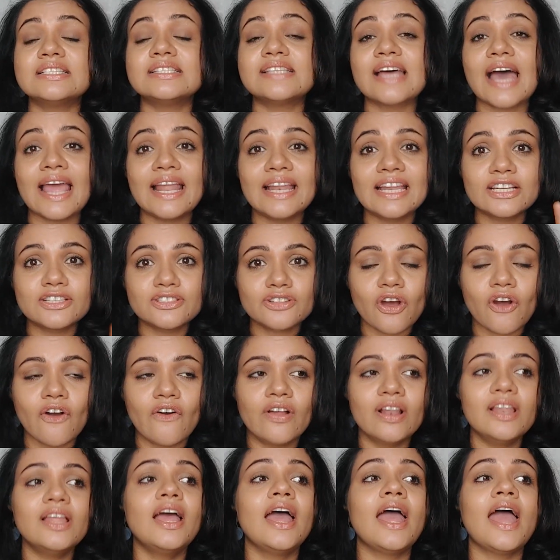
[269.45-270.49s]

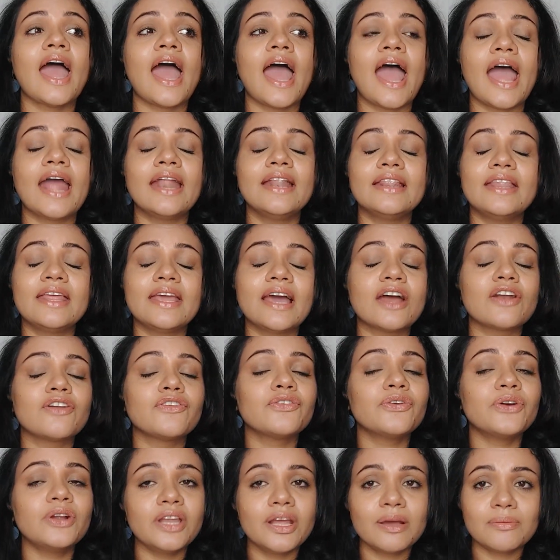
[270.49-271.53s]
xylitol, and they are
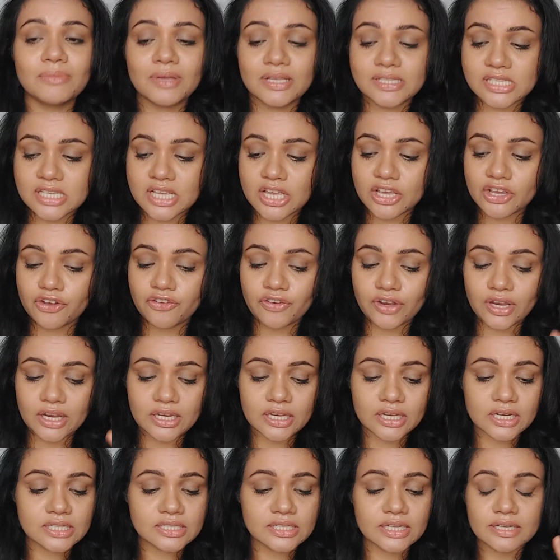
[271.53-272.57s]
really amazing
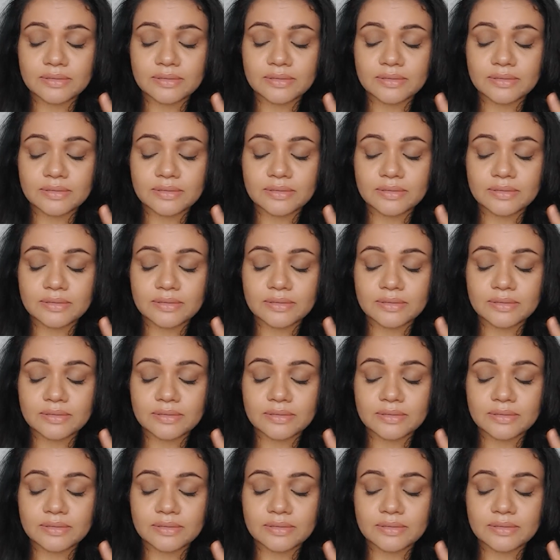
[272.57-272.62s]
ingredients.